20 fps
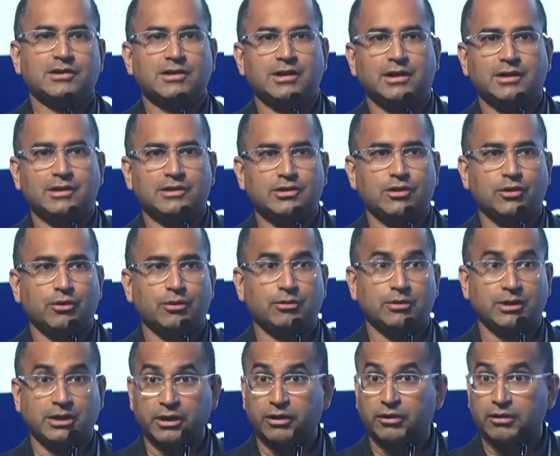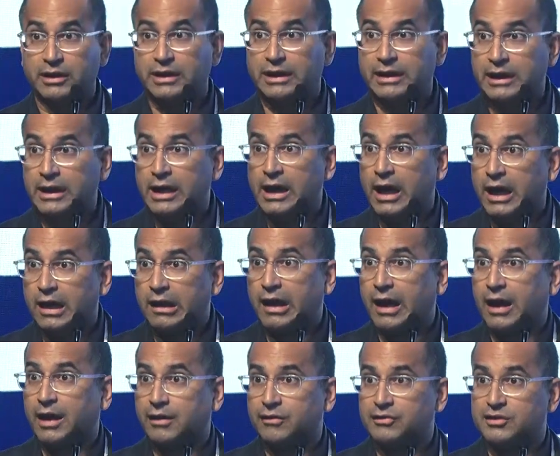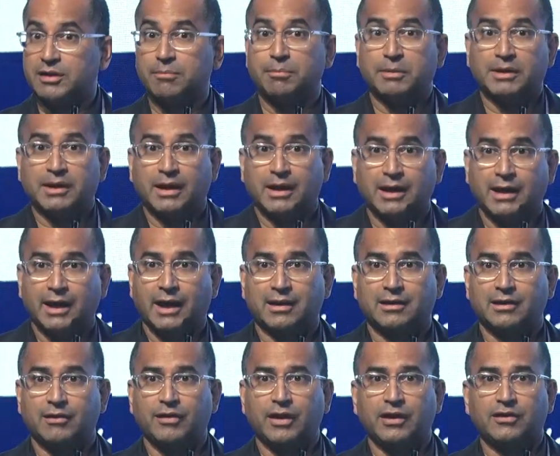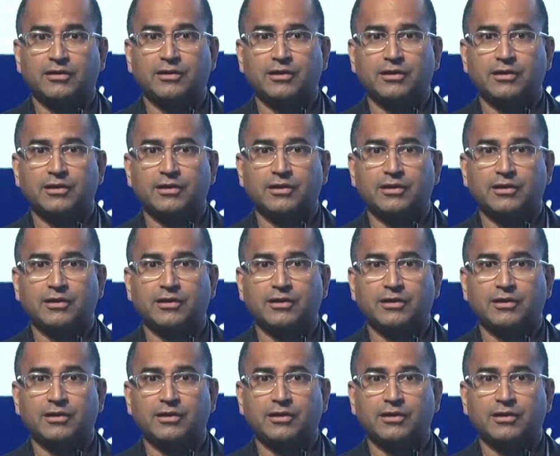And so clearly a lot of sympathetic activation